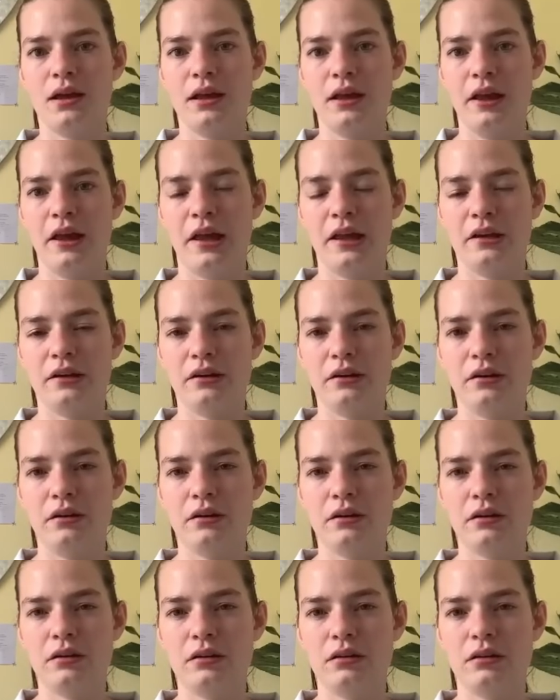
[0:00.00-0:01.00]
in
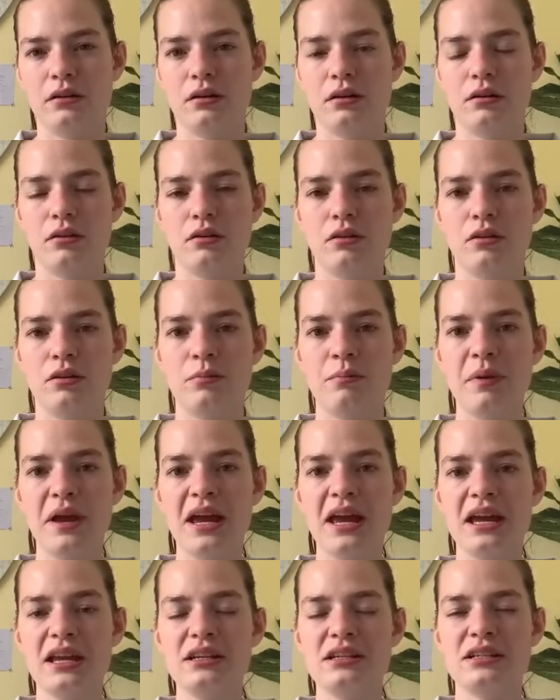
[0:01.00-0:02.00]
the
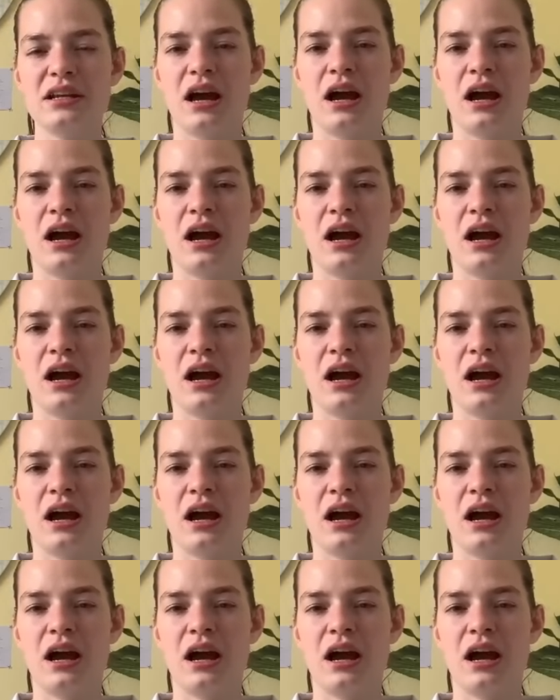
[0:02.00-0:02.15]
bed.